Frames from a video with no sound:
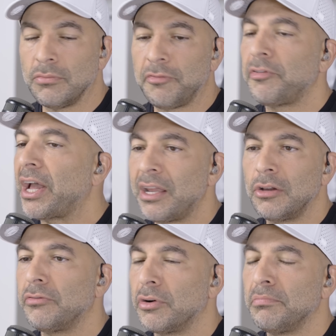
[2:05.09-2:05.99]
fighting
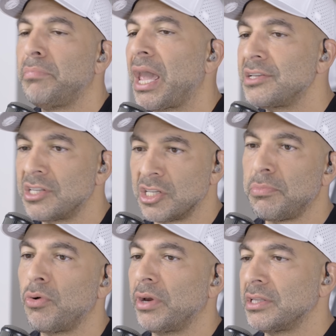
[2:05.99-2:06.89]
over basis
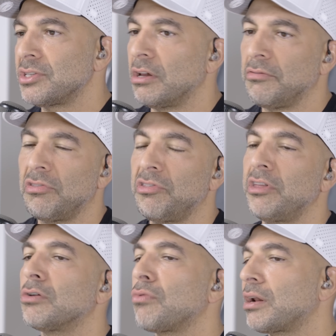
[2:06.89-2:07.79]
points of
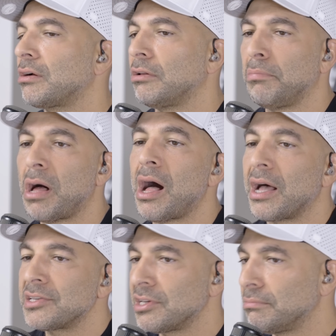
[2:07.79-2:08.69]
theoretical
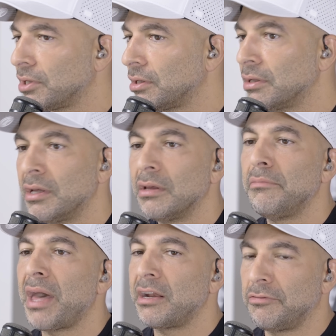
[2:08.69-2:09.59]
possible
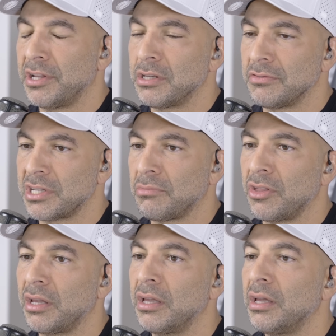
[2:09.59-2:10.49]
benefits of
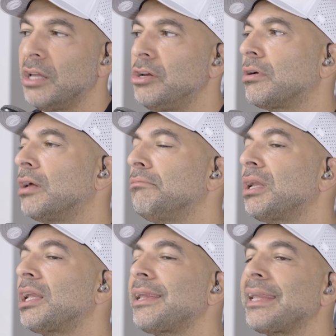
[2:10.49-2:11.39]
something, and you're
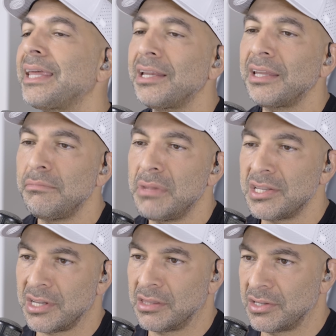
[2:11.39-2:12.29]
completely
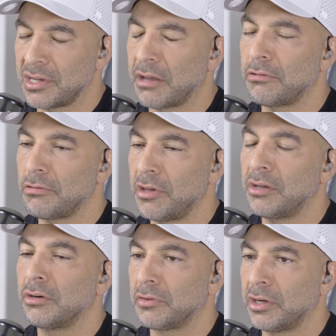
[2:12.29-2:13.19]
missing this other
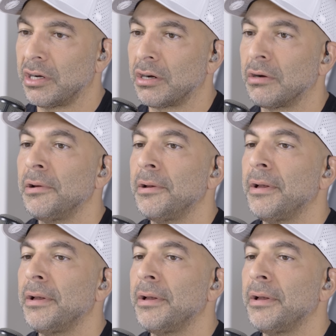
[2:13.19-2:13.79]
thing over here.